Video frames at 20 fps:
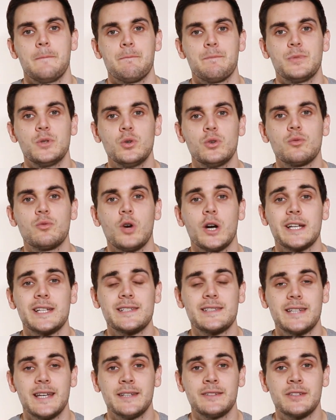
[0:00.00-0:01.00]
Newer
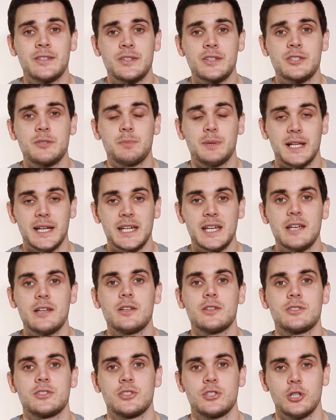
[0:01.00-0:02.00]
riders tend to
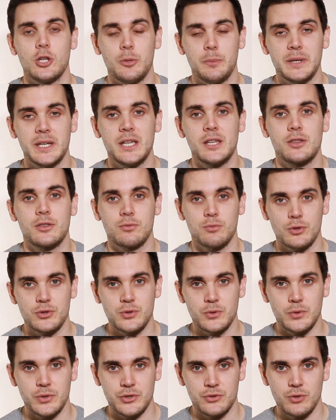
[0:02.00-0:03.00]
display sloppy
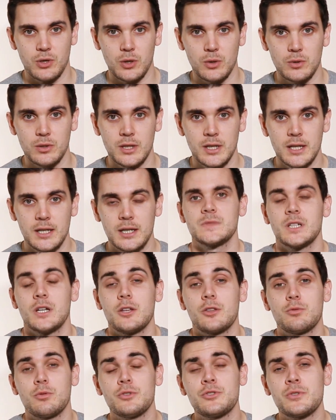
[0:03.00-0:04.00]
throttle control.
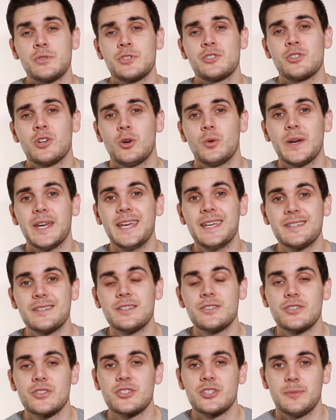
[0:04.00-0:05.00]
Throttle control
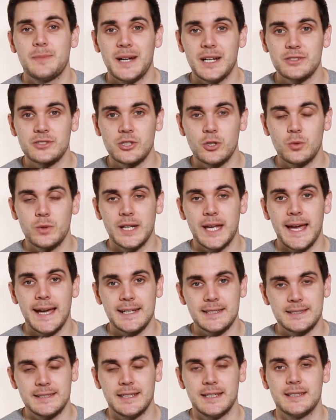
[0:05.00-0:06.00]
isn't just about corner
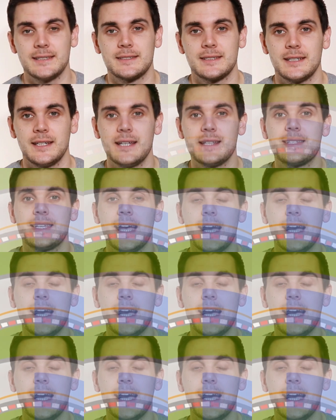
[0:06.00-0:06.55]
exit, it's